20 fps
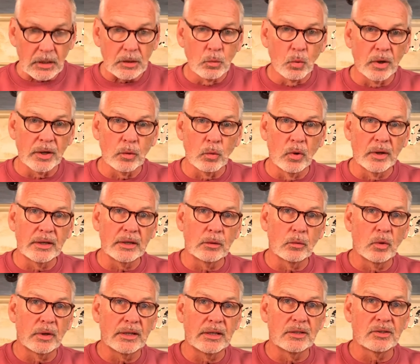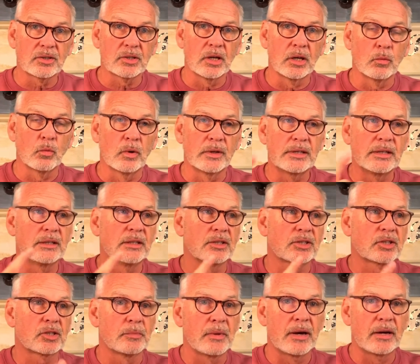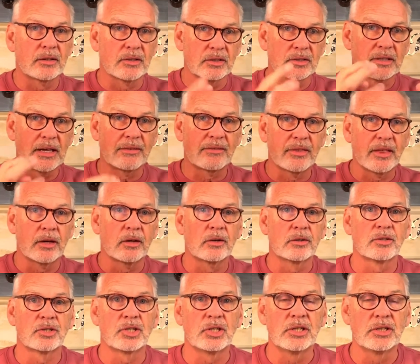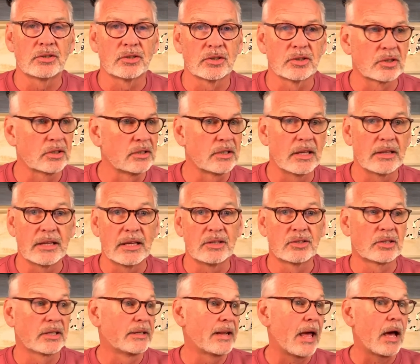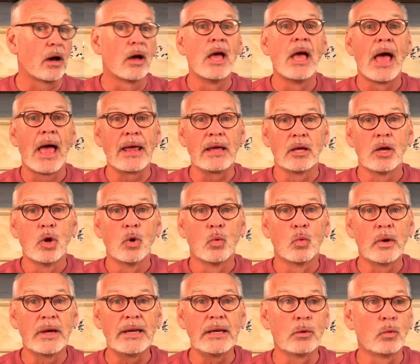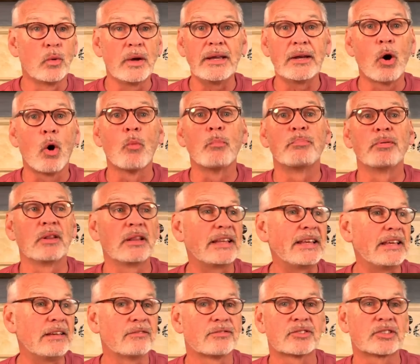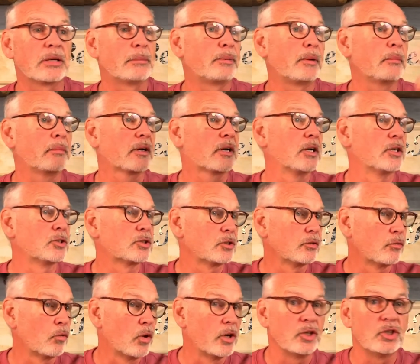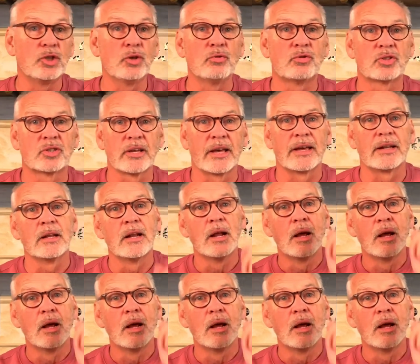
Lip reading: What did the Samaritans, after they heard Jesus, and they said, now, hey, we don't believe simply because of what you said,